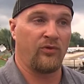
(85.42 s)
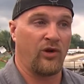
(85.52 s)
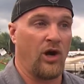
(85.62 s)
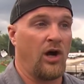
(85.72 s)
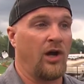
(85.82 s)
was
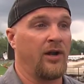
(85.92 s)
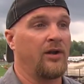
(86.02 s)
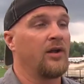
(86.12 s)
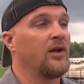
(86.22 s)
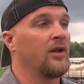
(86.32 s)

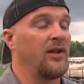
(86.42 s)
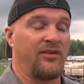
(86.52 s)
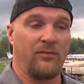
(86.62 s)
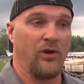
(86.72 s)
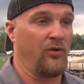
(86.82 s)
gone
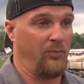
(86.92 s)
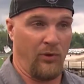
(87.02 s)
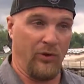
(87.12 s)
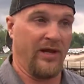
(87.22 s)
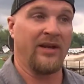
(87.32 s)
let them know the
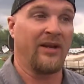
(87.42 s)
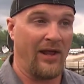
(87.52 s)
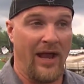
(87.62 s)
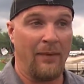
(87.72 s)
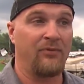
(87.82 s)
building had
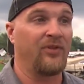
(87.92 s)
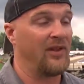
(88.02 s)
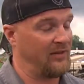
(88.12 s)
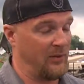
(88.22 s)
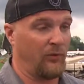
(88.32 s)
collapsed,
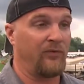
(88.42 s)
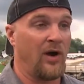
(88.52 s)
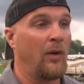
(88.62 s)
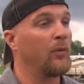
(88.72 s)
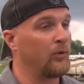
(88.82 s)
that they were
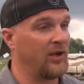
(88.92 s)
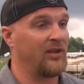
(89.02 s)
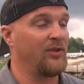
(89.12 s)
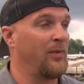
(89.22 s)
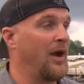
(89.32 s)
fine, we were going to
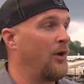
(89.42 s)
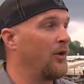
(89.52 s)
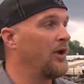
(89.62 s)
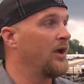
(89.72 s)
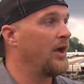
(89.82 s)
get them
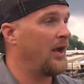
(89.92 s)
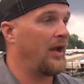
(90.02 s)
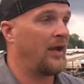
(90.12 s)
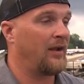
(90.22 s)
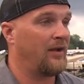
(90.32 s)
out.
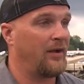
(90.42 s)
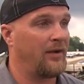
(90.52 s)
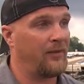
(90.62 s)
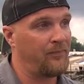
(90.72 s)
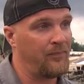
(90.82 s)
And
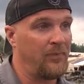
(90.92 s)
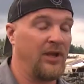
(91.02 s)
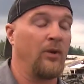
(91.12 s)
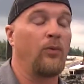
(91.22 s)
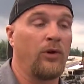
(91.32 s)
uh,
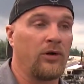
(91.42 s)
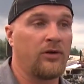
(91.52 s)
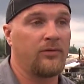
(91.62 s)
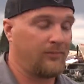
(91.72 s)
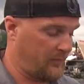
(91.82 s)
being at work,
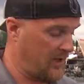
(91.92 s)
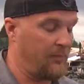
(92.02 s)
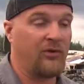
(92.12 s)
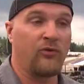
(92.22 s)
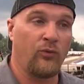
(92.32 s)
I
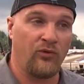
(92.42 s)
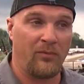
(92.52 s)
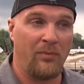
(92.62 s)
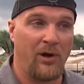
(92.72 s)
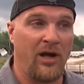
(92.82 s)
had my tools
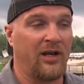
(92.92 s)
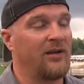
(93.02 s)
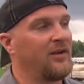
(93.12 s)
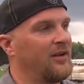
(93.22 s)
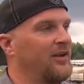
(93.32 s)
in my
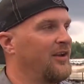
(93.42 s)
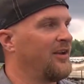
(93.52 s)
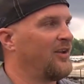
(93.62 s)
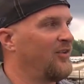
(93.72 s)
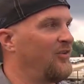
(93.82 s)
pocket.
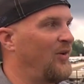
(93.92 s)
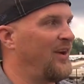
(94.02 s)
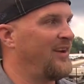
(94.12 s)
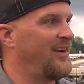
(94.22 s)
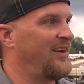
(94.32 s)
So
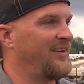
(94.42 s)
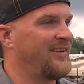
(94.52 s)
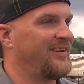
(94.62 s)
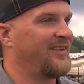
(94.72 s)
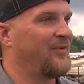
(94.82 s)
I uh,
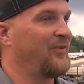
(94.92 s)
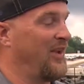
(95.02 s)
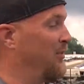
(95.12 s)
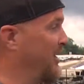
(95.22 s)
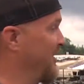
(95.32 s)
was
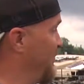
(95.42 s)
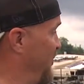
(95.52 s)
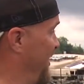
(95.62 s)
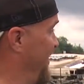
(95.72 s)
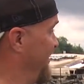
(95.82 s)
able to get the
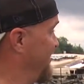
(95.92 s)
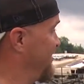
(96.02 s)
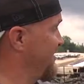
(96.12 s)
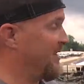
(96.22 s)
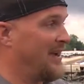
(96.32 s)

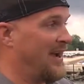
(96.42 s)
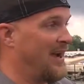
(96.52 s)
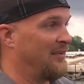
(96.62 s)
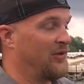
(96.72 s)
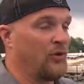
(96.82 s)
pins
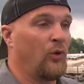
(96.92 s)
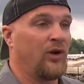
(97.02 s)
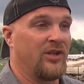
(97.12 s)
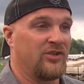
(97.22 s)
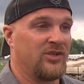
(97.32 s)
out of the
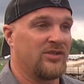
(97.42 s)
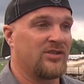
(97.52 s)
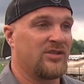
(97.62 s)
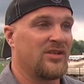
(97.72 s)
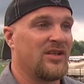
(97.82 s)
door
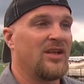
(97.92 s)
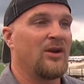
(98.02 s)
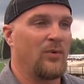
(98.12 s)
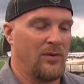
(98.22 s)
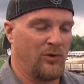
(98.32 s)
hinges.
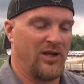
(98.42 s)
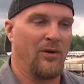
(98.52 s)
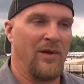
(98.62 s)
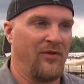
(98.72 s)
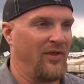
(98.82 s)
We were able to
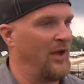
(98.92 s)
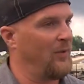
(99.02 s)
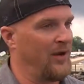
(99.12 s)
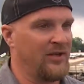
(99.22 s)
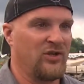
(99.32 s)
get them out
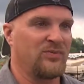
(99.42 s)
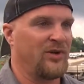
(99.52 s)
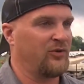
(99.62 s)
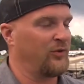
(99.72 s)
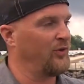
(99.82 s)
that way, and I used
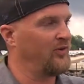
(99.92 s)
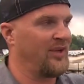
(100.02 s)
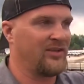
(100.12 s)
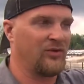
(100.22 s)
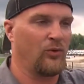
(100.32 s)
my drill to
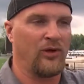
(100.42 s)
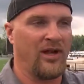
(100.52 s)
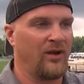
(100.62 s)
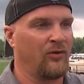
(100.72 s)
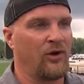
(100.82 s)
take the door
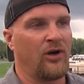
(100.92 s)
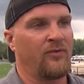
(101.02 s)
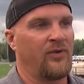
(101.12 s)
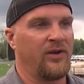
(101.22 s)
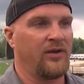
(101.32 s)
hanger
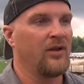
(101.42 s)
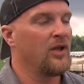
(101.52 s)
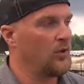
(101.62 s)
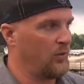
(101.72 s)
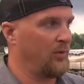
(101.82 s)
off, and then
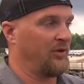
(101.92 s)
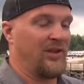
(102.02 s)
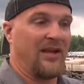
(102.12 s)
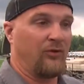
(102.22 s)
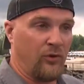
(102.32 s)
we were able
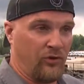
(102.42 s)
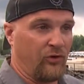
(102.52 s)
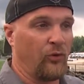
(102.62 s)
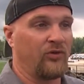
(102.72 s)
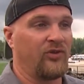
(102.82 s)
to take them throw the
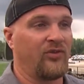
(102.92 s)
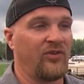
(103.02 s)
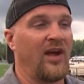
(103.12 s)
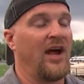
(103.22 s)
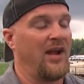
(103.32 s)
doors to the
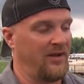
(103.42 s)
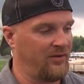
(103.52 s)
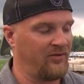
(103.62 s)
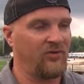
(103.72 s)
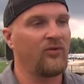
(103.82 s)
side
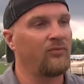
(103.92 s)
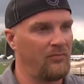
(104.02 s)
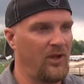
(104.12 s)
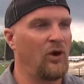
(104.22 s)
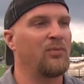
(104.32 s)
and
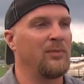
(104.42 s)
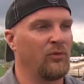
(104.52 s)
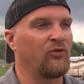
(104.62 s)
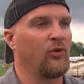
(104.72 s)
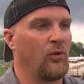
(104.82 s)
help
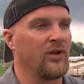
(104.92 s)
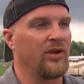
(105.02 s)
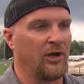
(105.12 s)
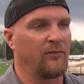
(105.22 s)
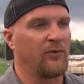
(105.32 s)
people slowly
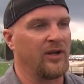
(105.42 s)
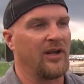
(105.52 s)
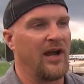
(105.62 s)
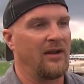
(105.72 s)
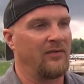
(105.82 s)
and carefully
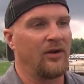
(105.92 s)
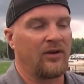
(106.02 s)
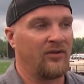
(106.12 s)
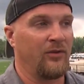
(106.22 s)
get out of there.